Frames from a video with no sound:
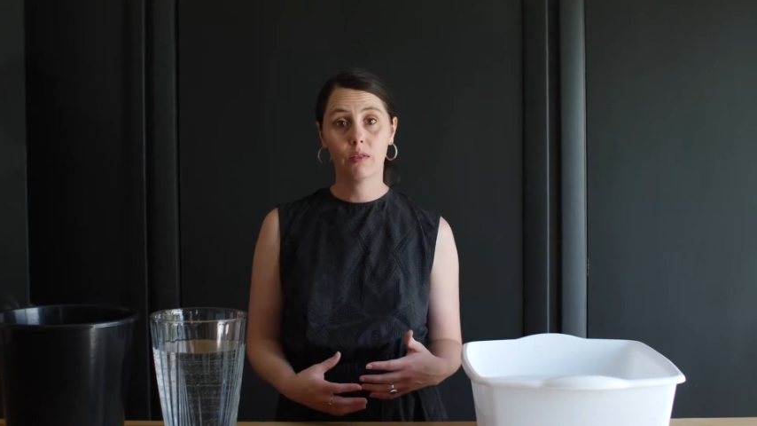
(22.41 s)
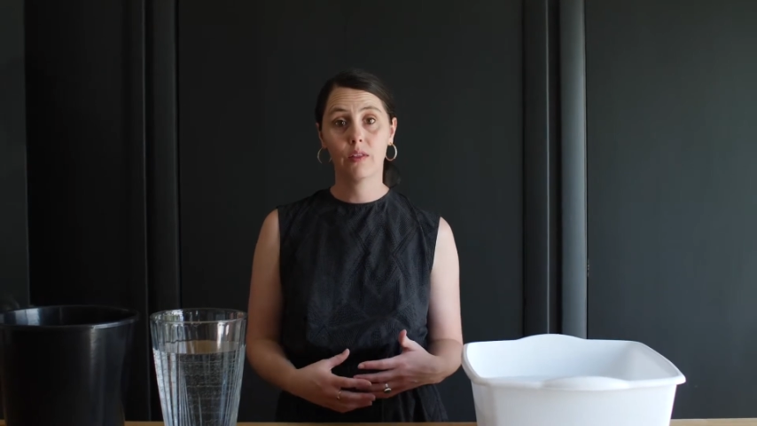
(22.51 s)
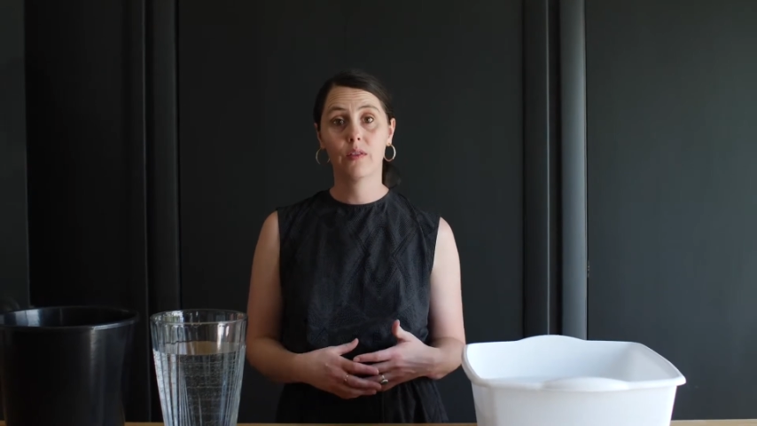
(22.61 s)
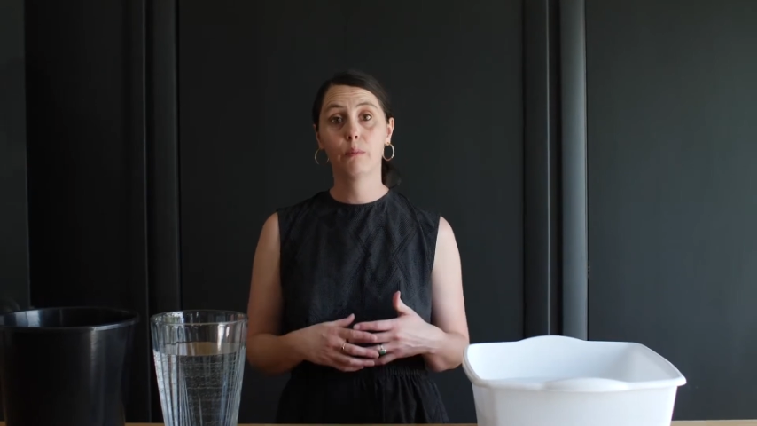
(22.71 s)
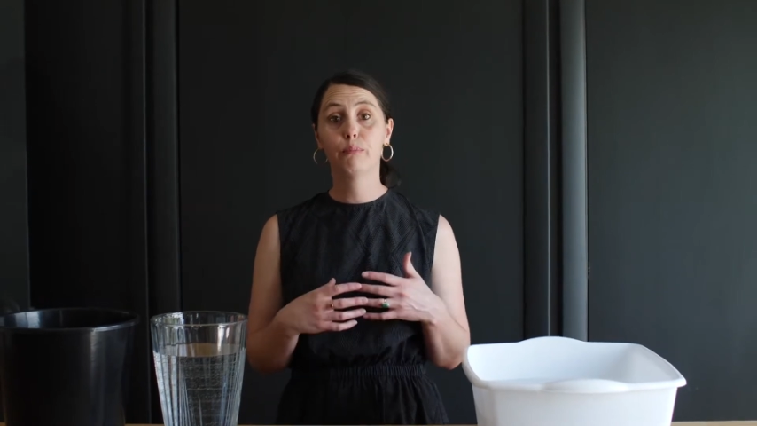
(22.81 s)

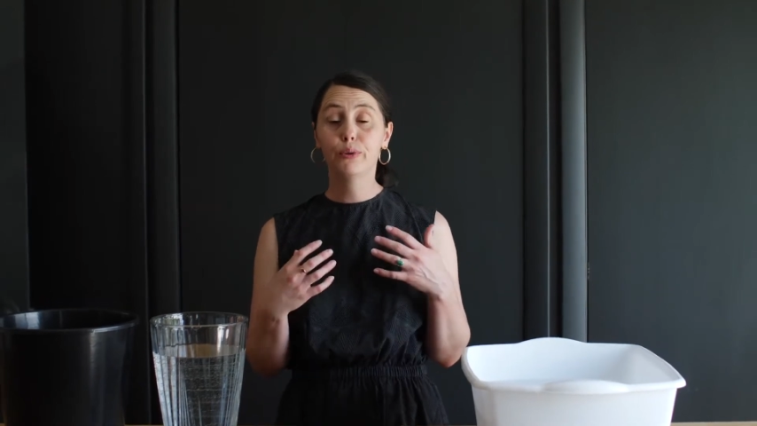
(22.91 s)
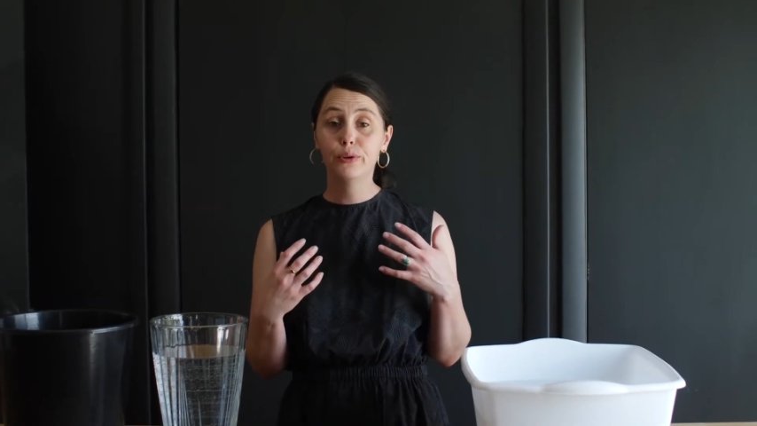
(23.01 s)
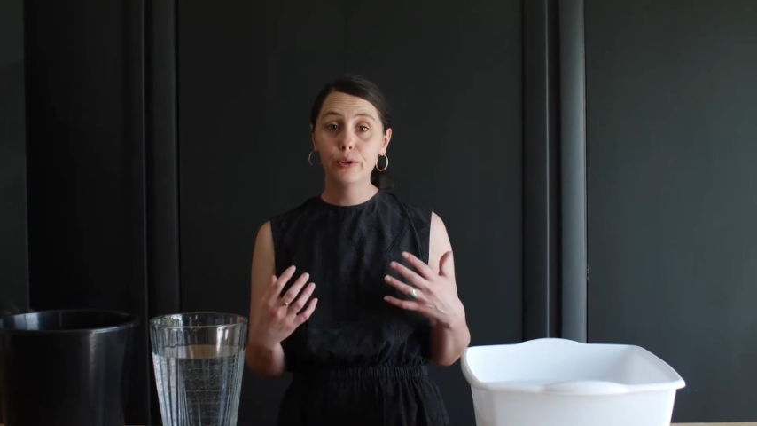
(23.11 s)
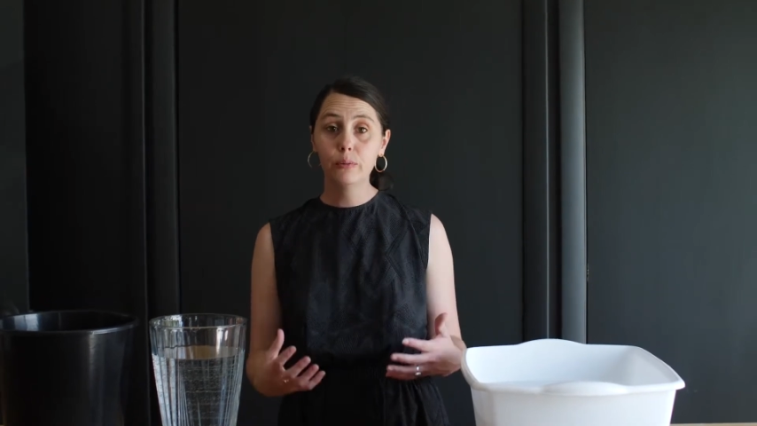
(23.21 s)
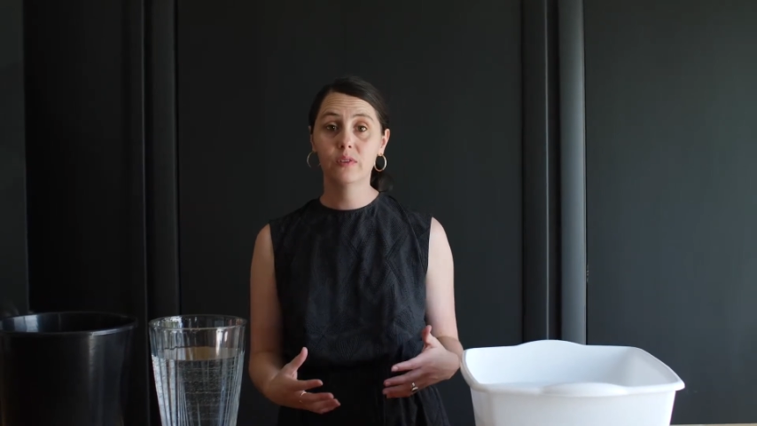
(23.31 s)
that the
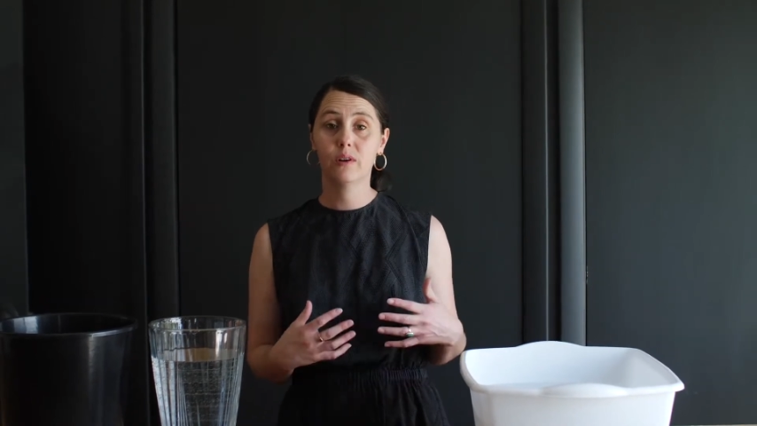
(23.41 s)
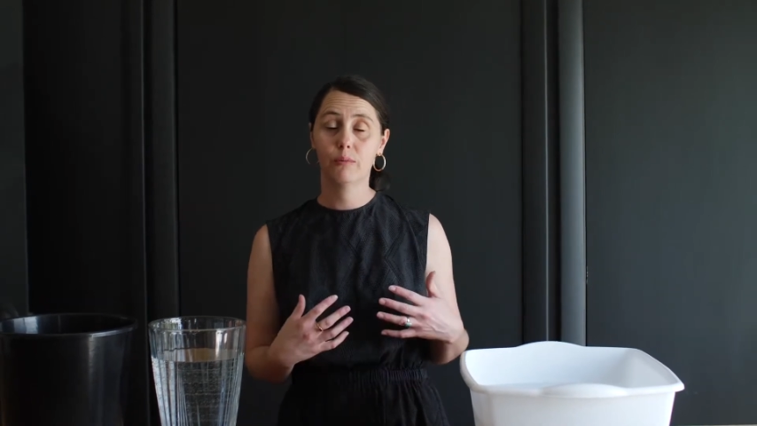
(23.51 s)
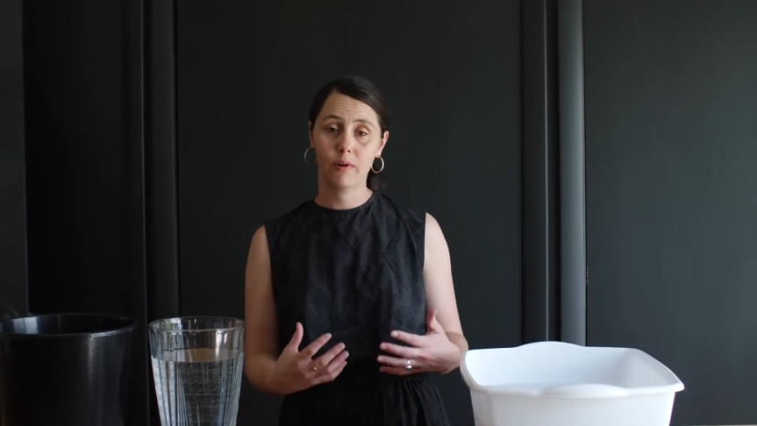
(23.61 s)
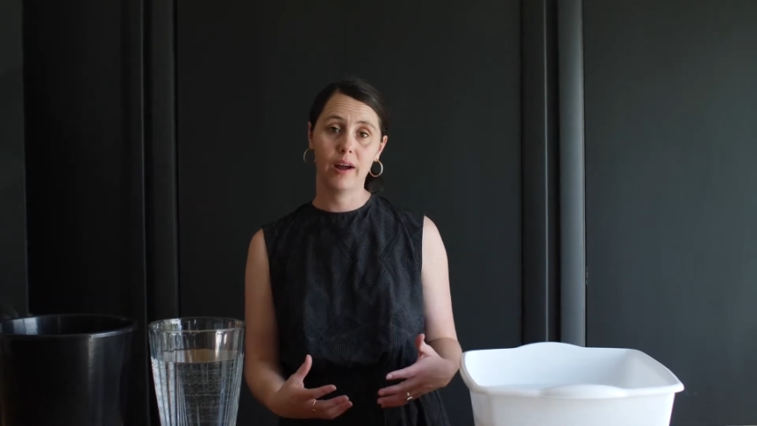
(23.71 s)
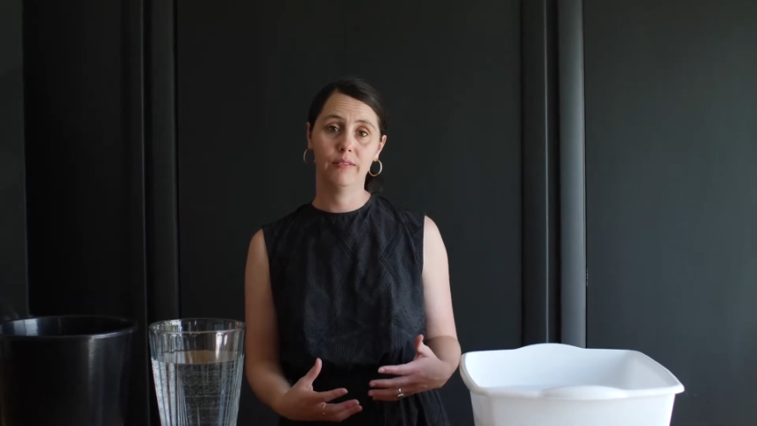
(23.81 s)
blooms
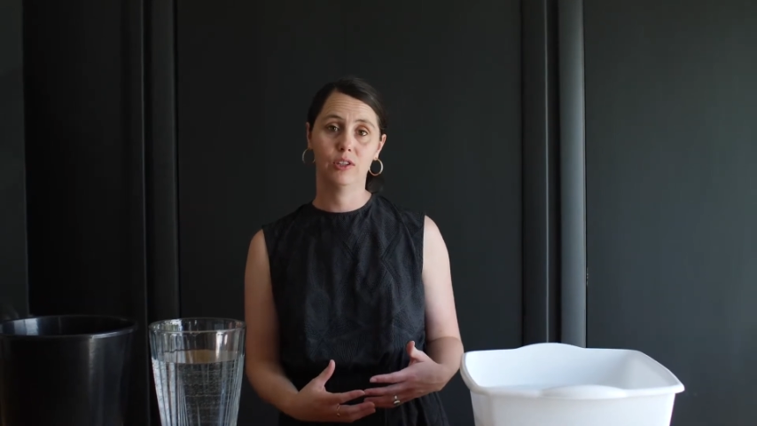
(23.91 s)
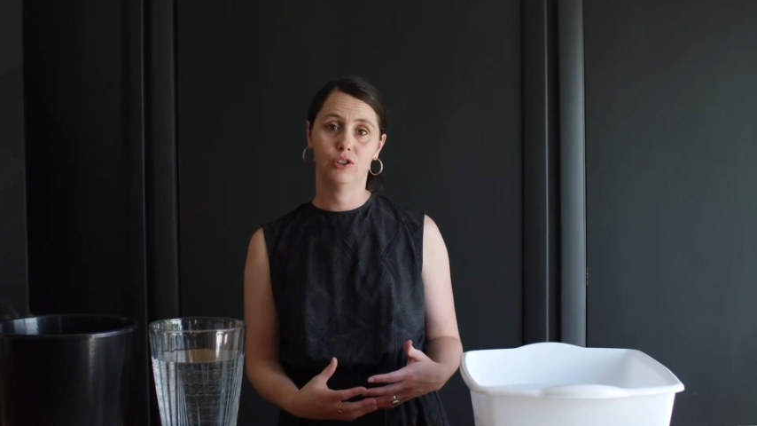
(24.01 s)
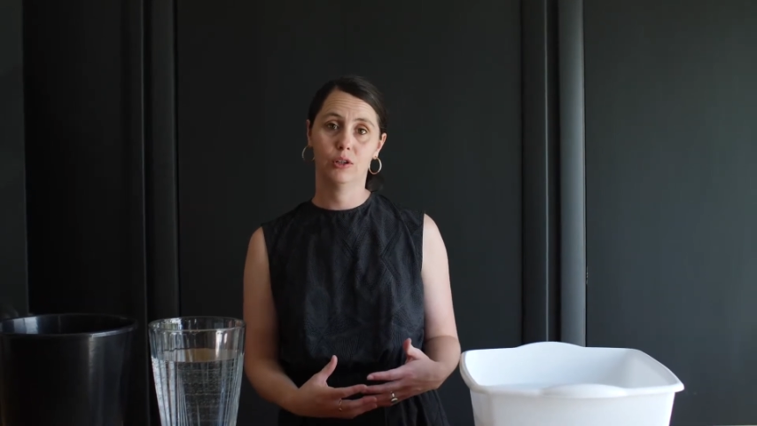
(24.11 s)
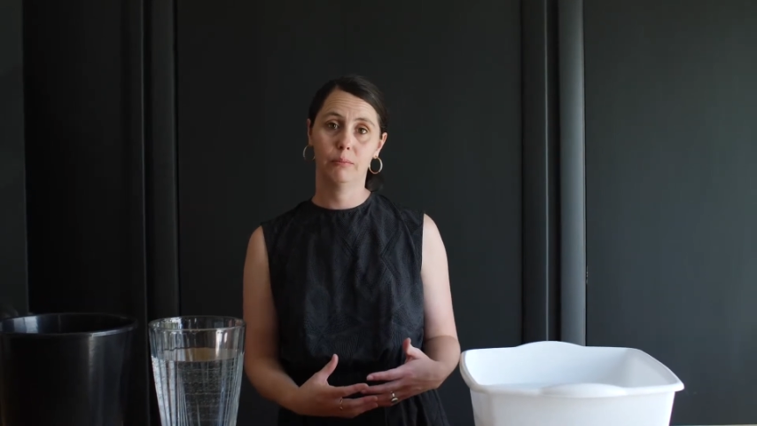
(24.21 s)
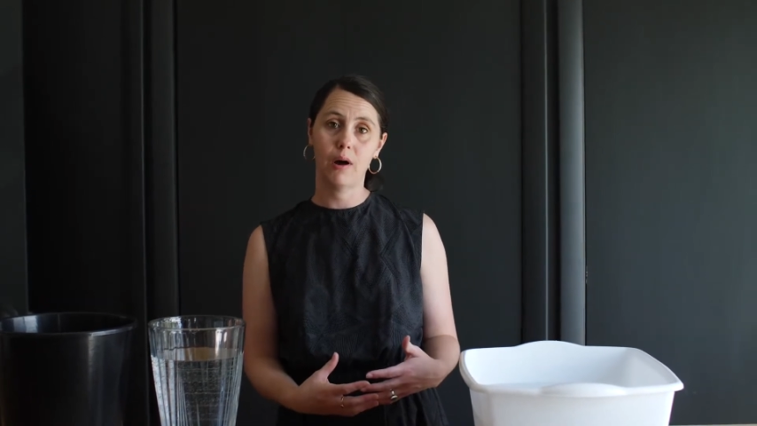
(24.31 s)
that arrived in
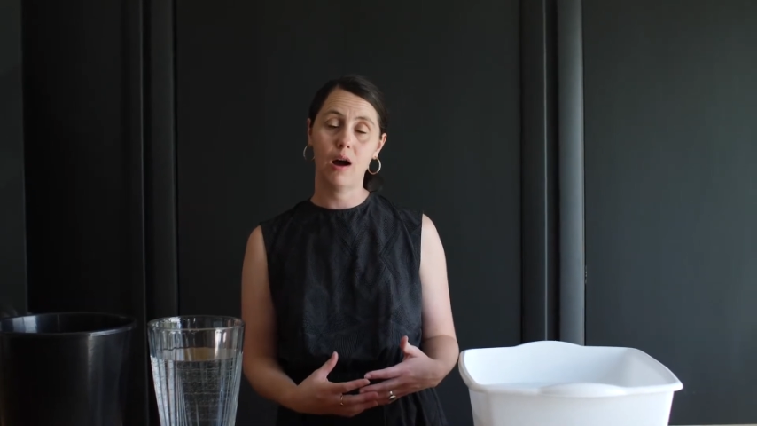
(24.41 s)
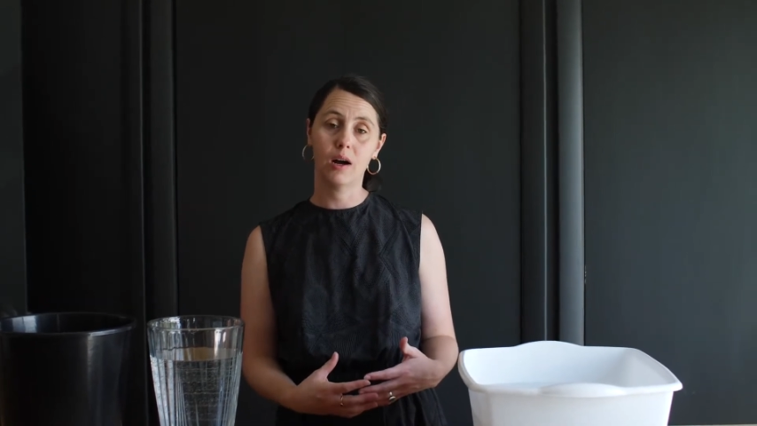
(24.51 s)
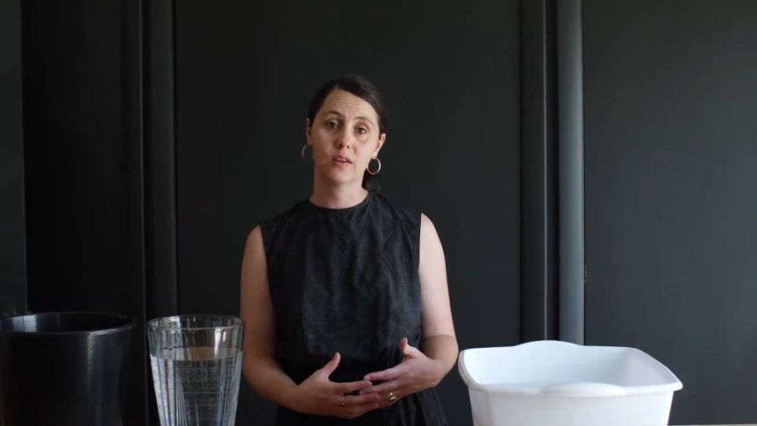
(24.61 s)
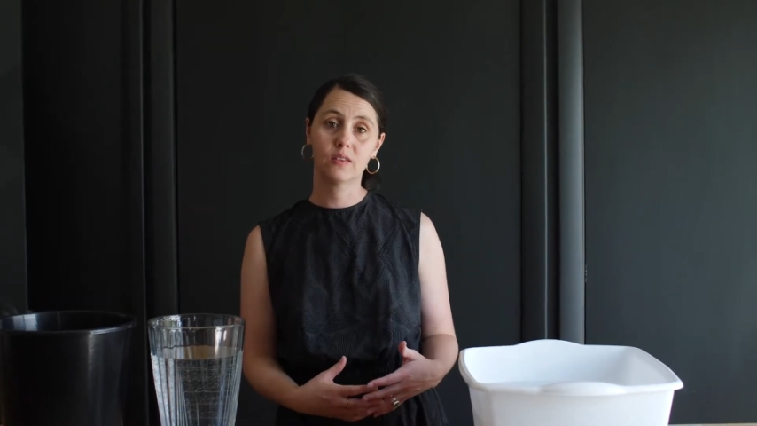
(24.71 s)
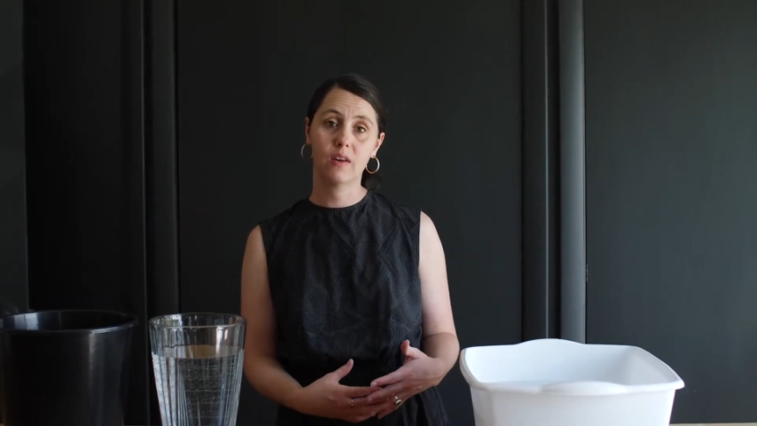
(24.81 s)
your
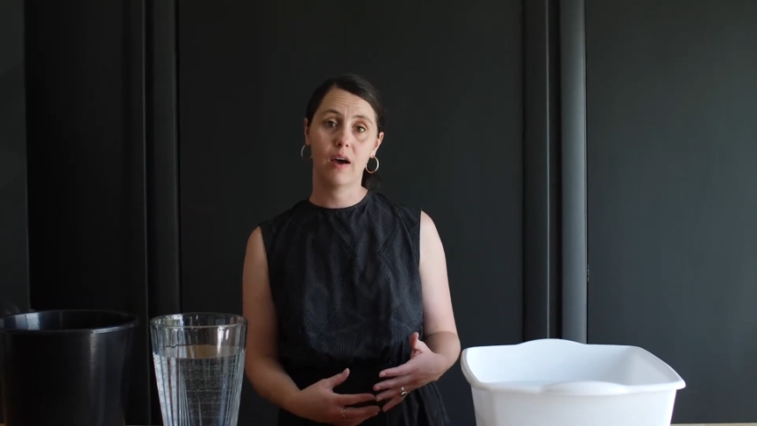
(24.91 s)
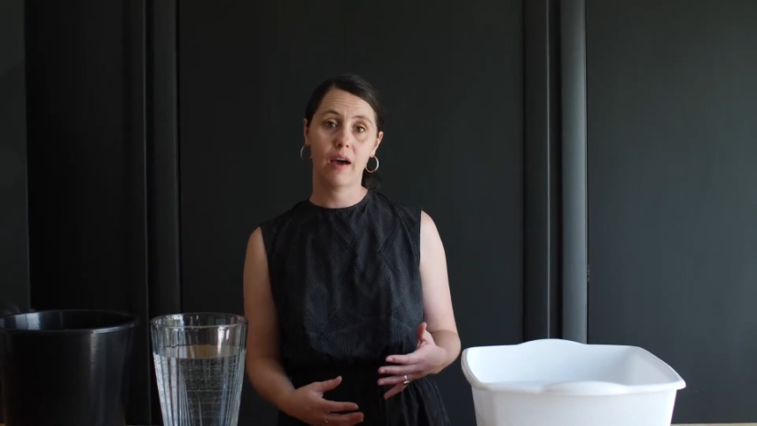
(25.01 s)
box